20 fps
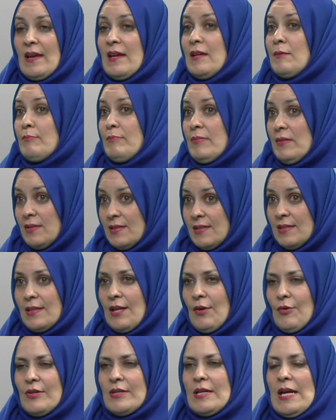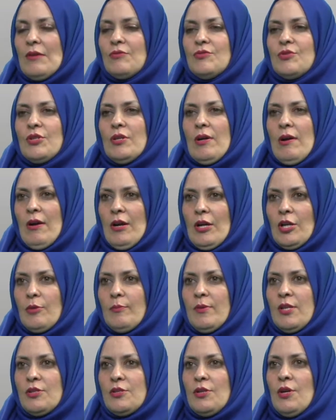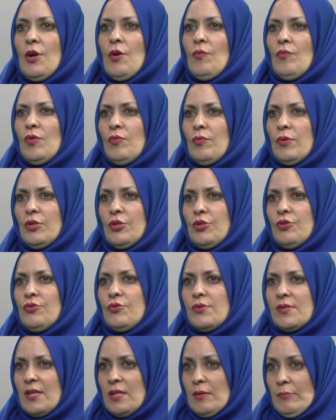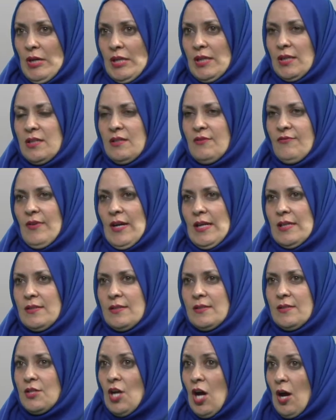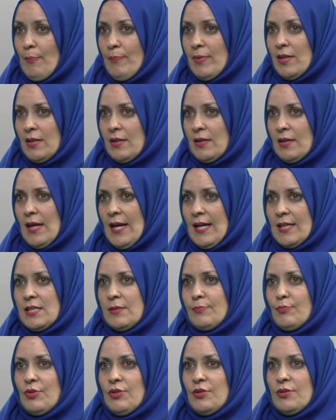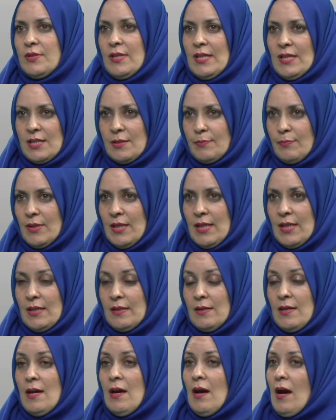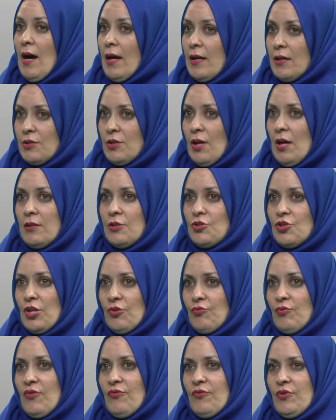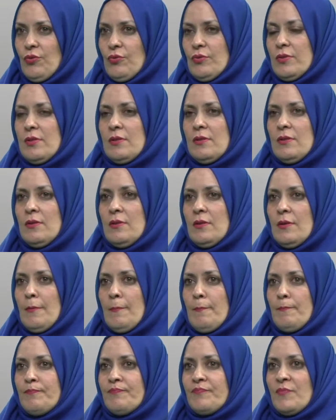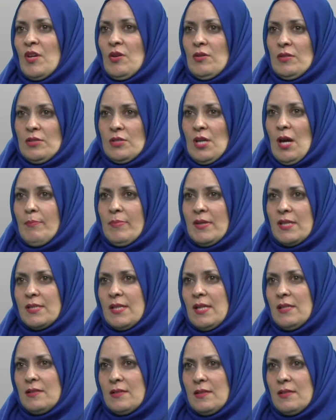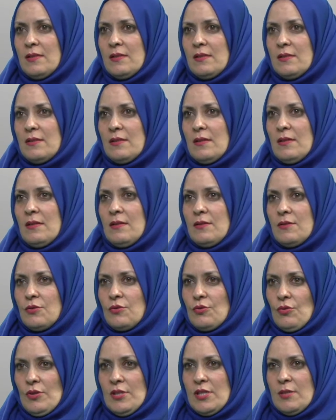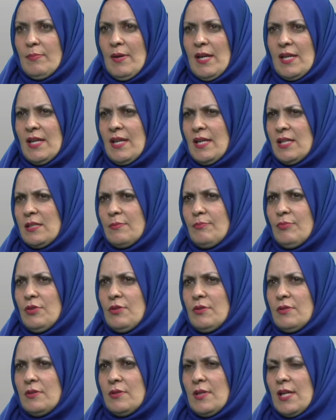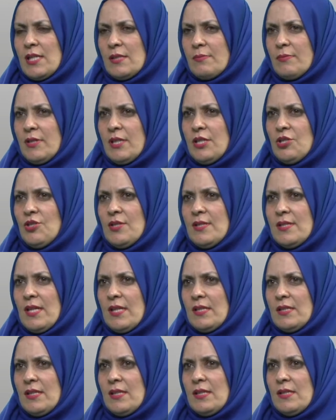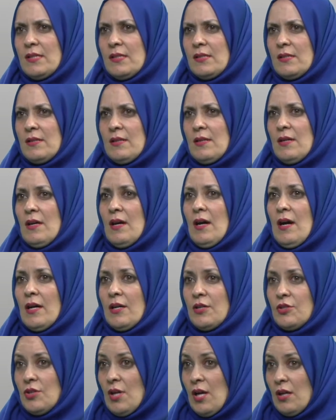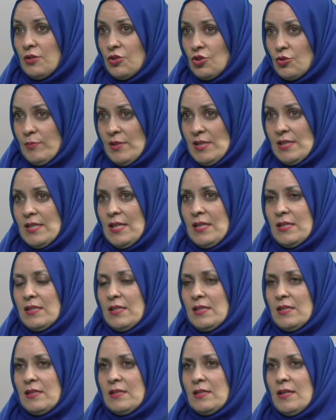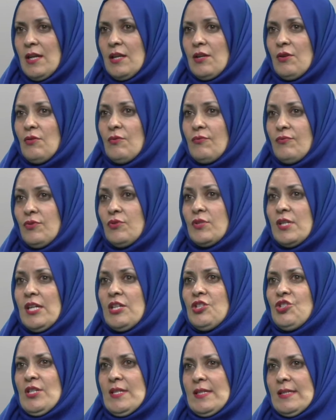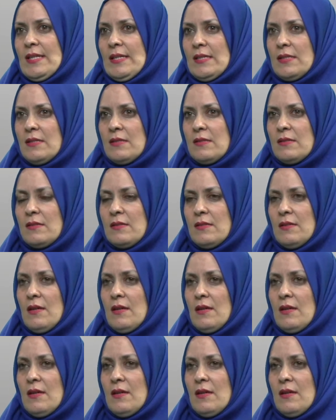In building our counter-argument, we will use the mnemonic device: topic, expert, explain, acknowledge, and refute. Topic sentence, source by an expert, explanation sentence, acknowledgement sentence, and a refutation sentence.